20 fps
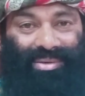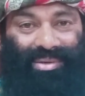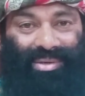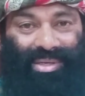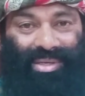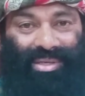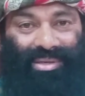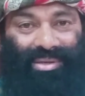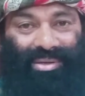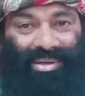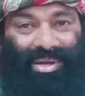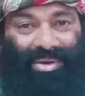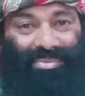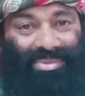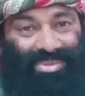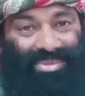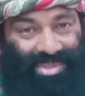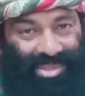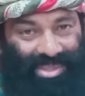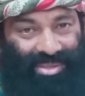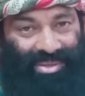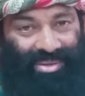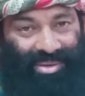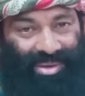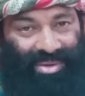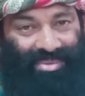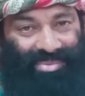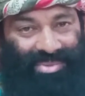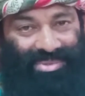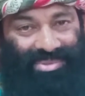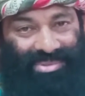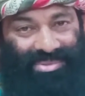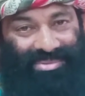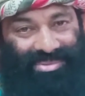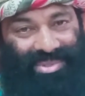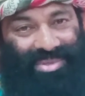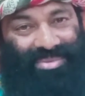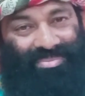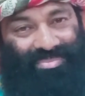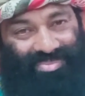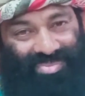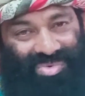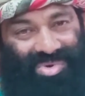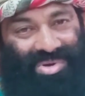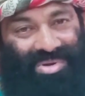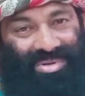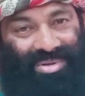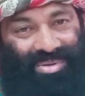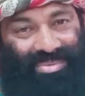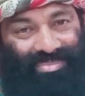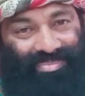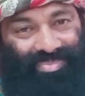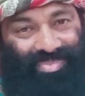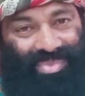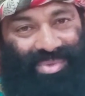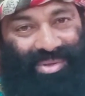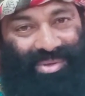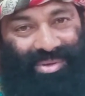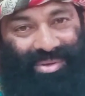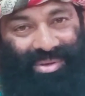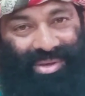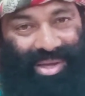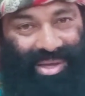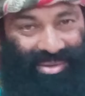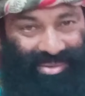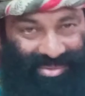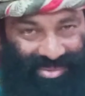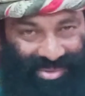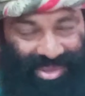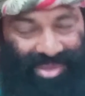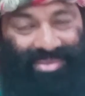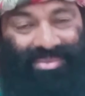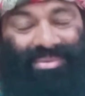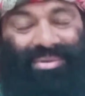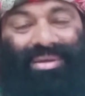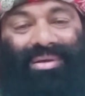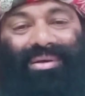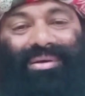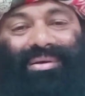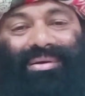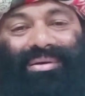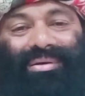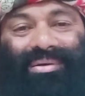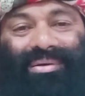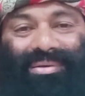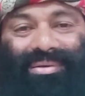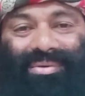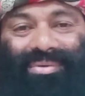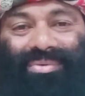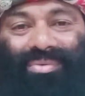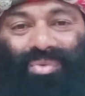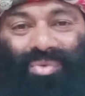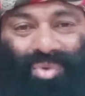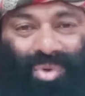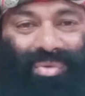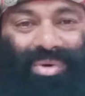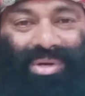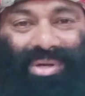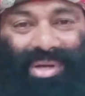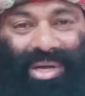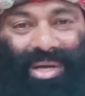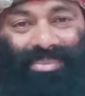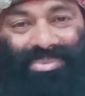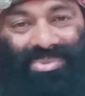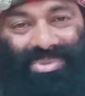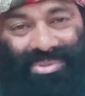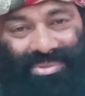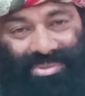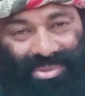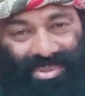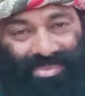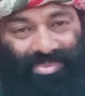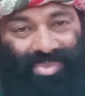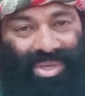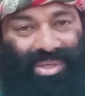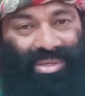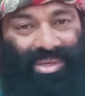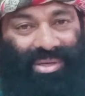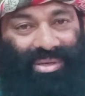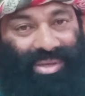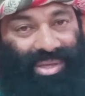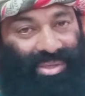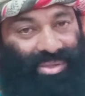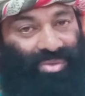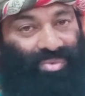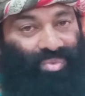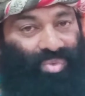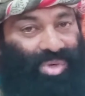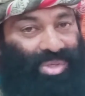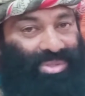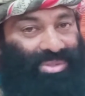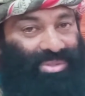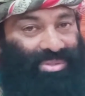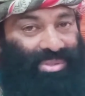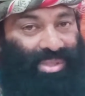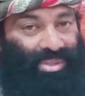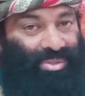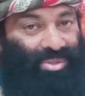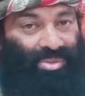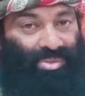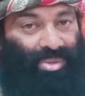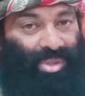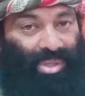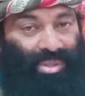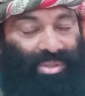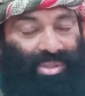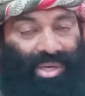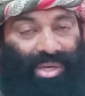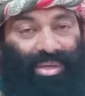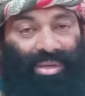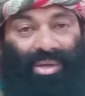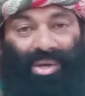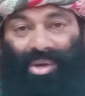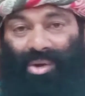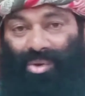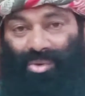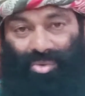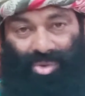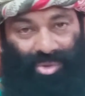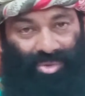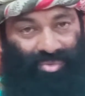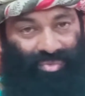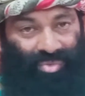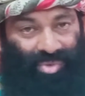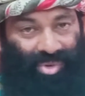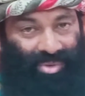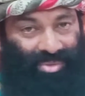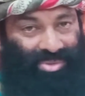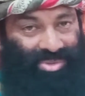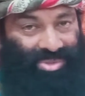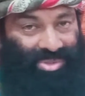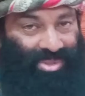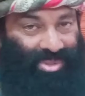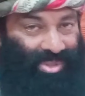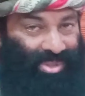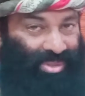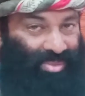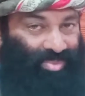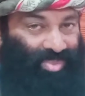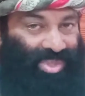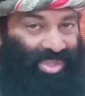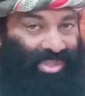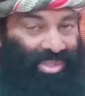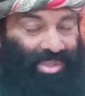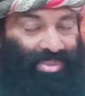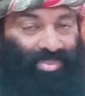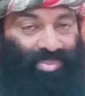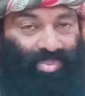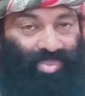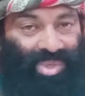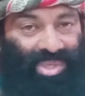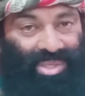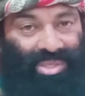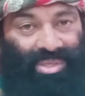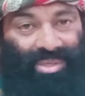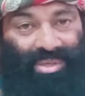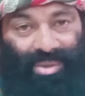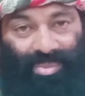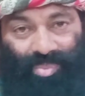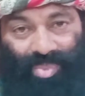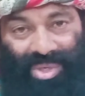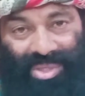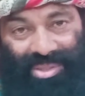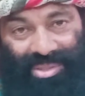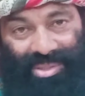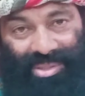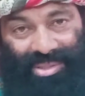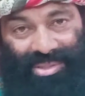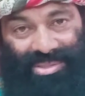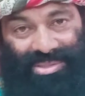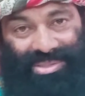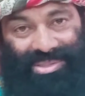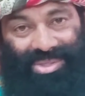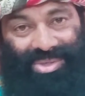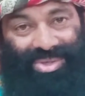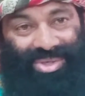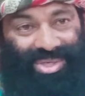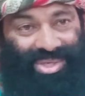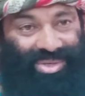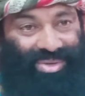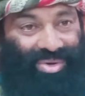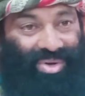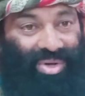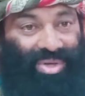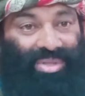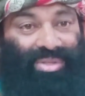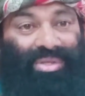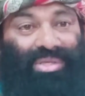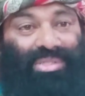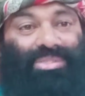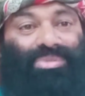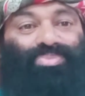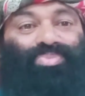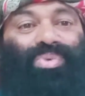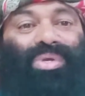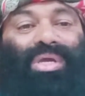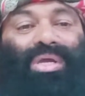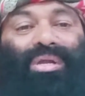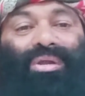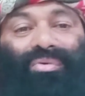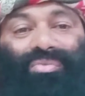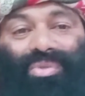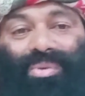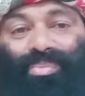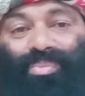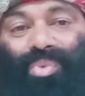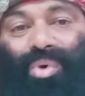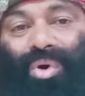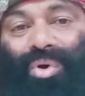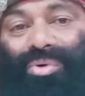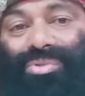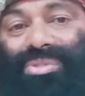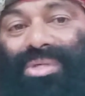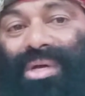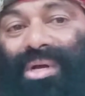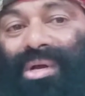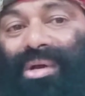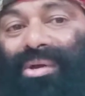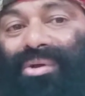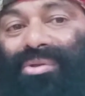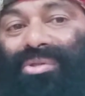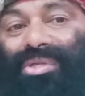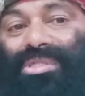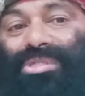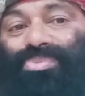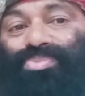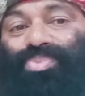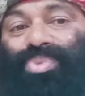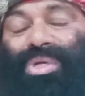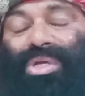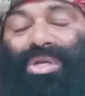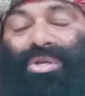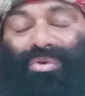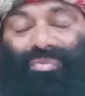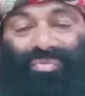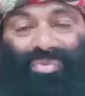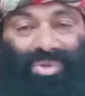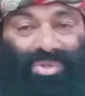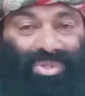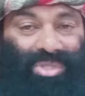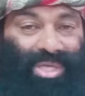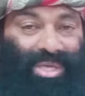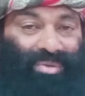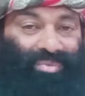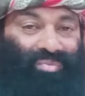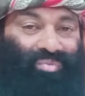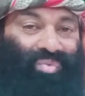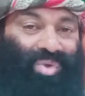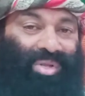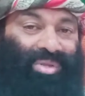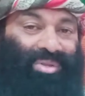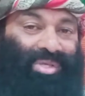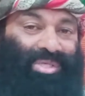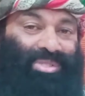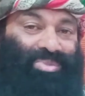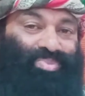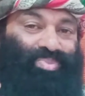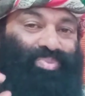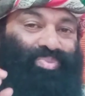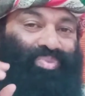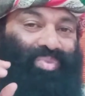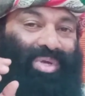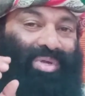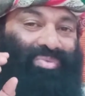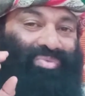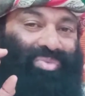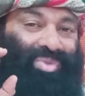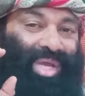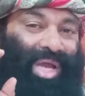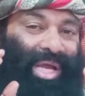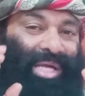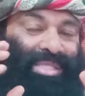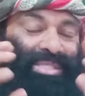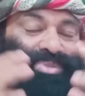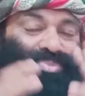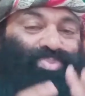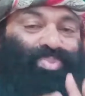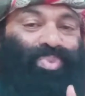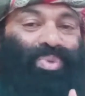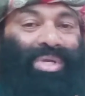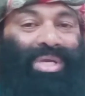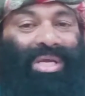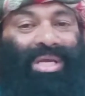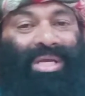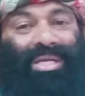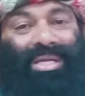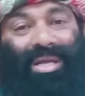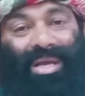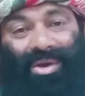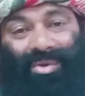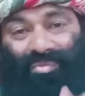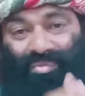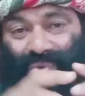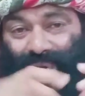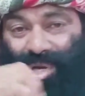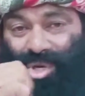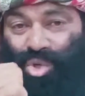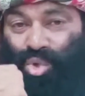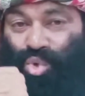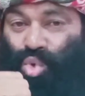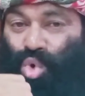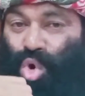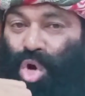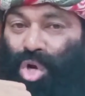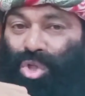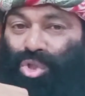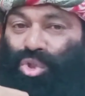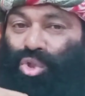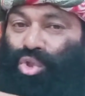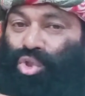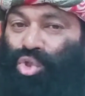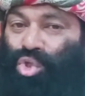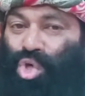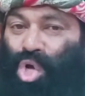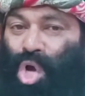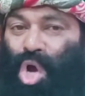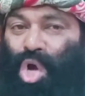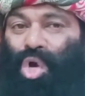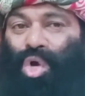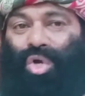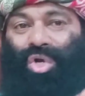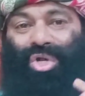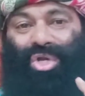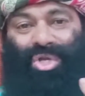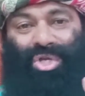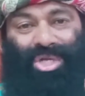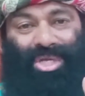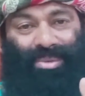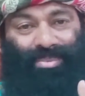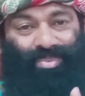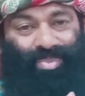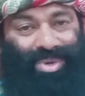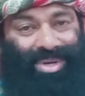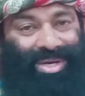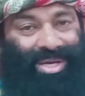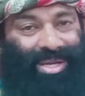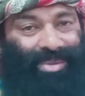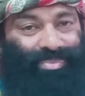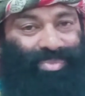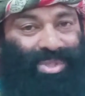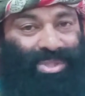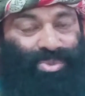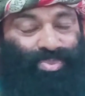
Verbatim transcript: regular hours. Regular hours, they work and then whoever comes to meet and get the work done. You cannot tell 24 hours sitting the meeting, meeting a meeting is going on. The speed of the boss, the speed of the team. When the when that speed, when you are strong only you can build up the